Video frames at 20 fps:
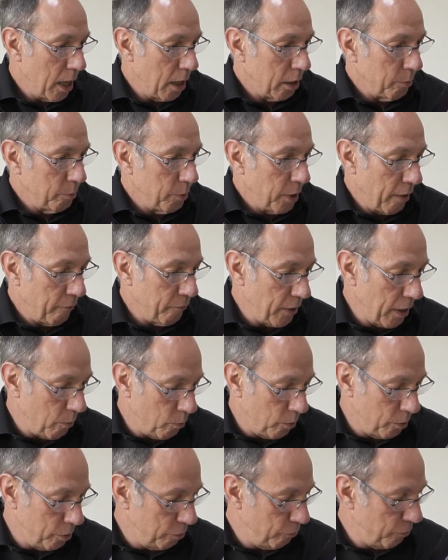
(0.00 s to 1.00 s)
Can we have that
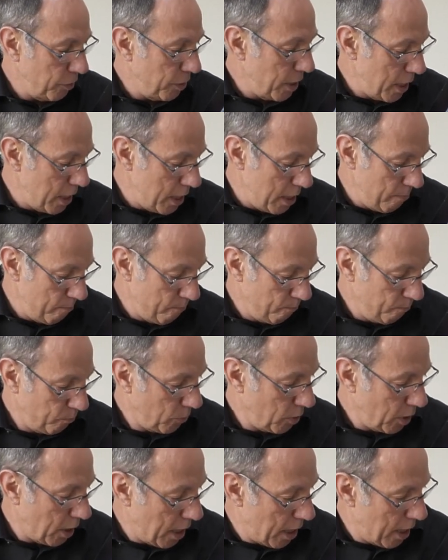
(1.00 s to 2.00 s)
one over there?
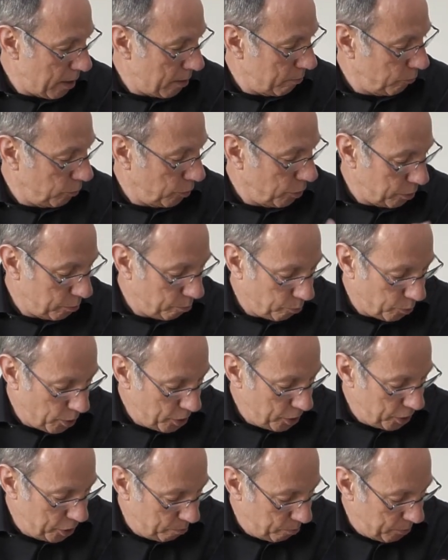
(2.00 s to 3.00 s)
Got the
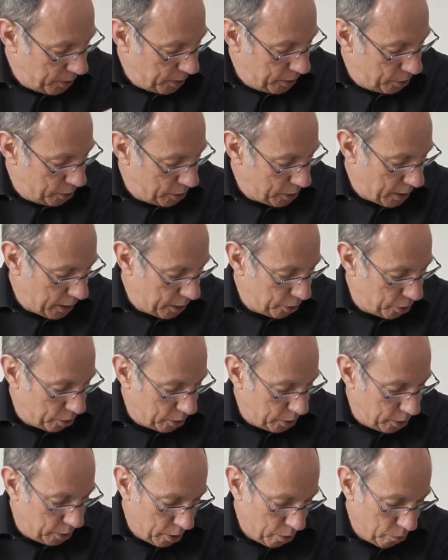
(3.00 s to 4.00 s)
bridesmaids.
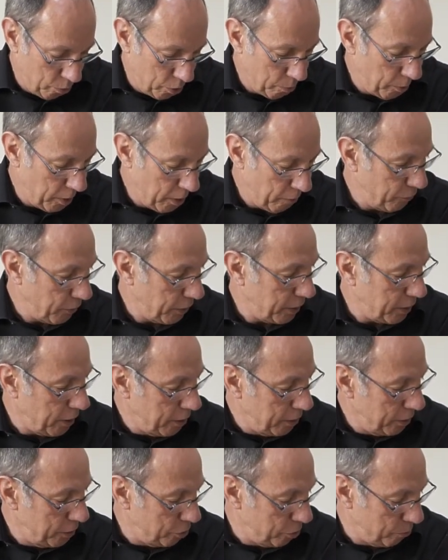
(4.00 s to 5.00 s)
Actually, no. Can we have the
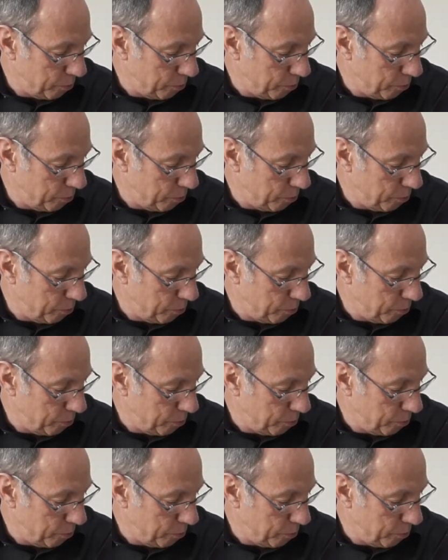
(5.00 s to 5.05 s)
guys